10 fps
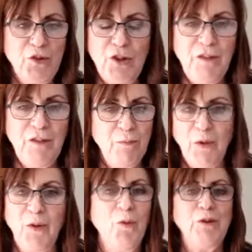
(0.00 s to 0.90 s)
chief
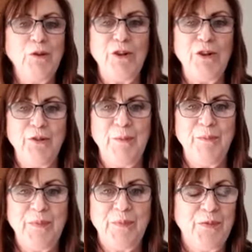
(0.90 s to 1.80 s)
bottle washer
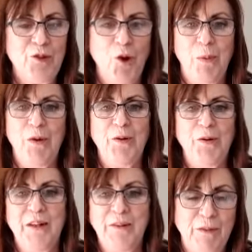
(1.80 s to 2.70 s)
and shopper
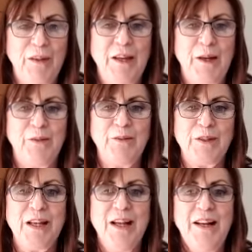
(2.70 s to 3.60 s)
and everything
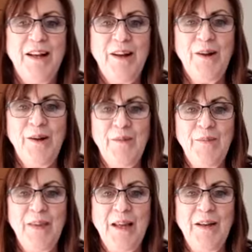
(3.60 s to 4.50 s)
else. And
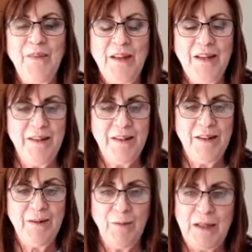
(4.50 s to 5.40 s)
then
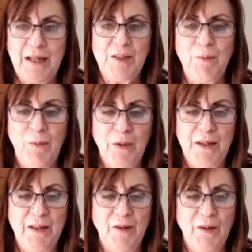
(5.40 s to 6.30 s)
we get to a
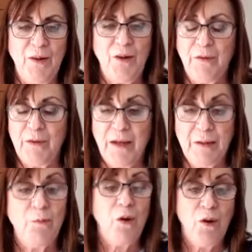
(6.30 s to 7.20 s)
point in our life and
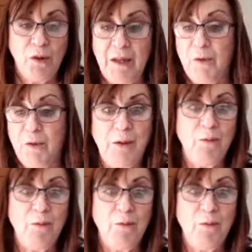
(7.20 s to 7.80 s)
working.